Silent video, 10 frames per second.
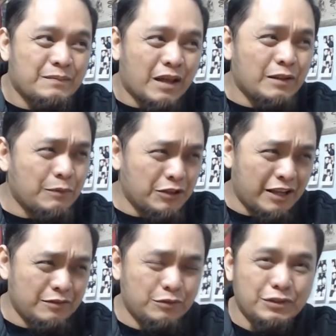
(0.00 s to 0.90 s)
Ano ba,
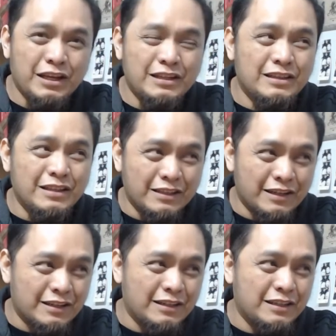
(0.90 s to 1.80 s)
they, do they
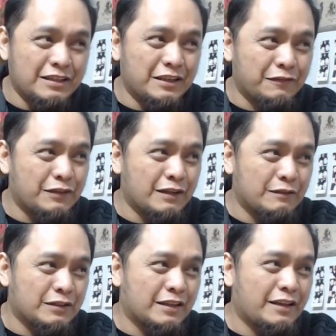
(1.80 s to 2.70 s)
literally leave them
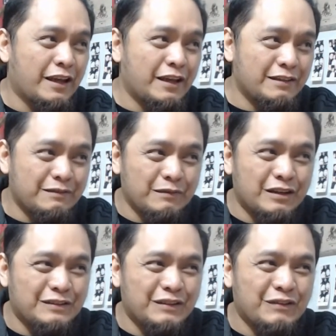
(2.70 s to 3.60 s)
at the gate?
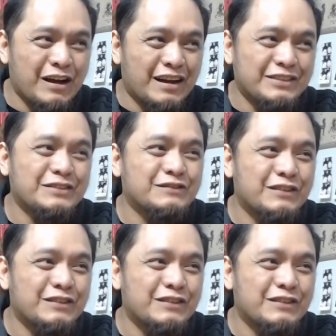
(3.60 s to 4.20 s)
Uh, may mga ganun ba?